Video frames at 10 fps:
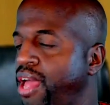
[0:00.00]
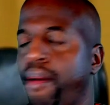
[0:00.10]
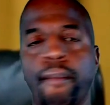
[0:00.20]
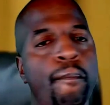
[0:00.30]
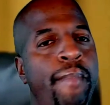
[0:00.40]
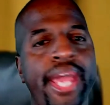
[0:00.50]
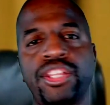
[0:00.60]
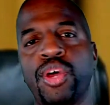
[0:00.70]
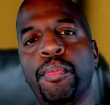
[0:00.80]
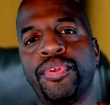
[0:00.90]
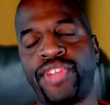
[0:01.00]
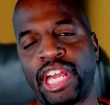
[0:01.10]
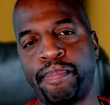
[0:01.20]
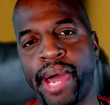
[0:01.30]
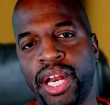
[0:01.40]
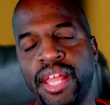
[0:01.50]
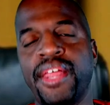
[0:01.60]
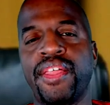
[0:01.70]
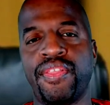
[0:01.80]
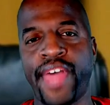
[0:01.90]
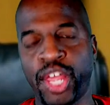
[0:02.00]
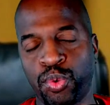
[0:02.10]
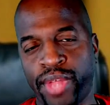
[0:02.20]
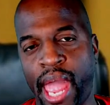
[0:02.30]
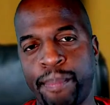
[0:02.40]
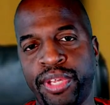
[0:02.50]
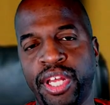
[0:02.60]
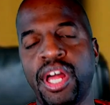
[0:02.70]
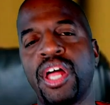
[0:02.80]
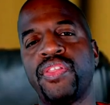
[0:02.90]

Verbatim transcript: Make no mistake about it, that's what's happening.